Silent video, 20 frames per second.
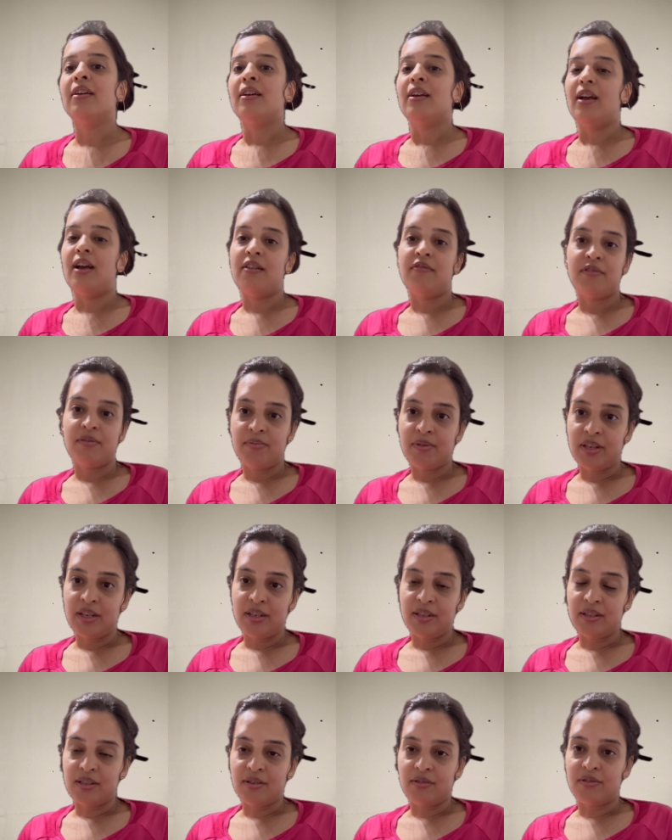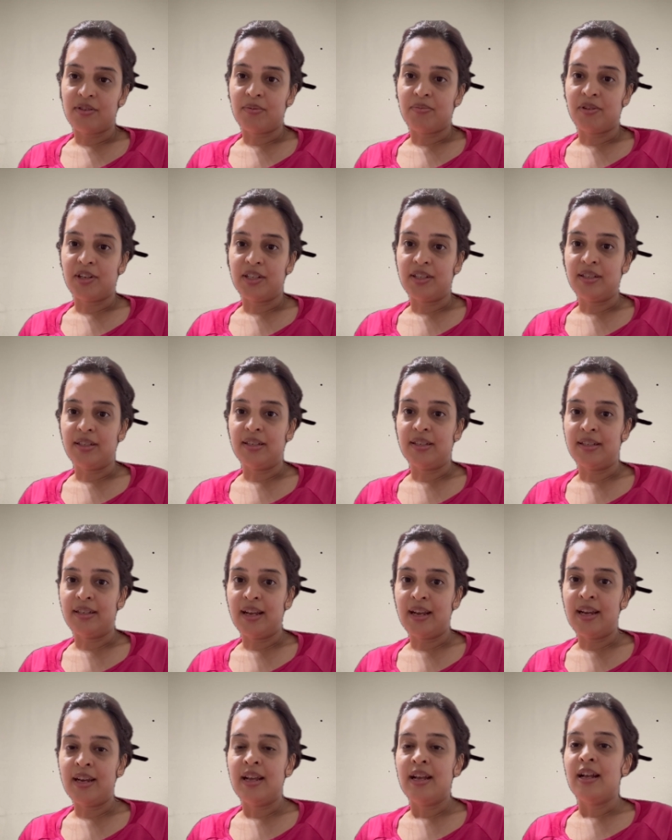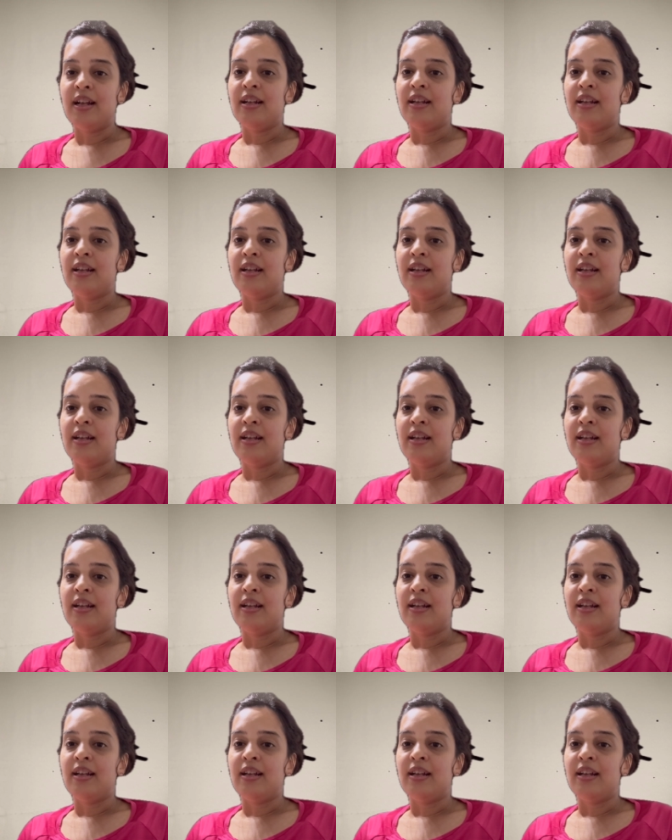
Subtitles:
Everybody deserves a place to stay.